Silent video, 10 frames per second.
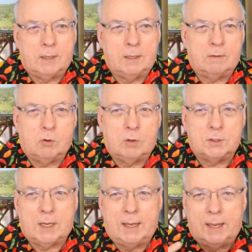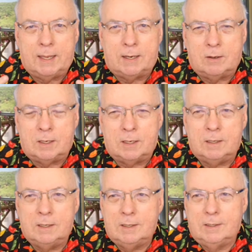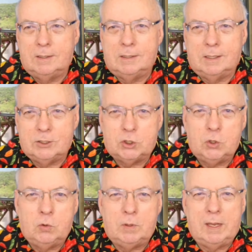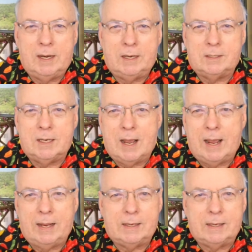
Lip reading: And of course, I had on a suit and a tie,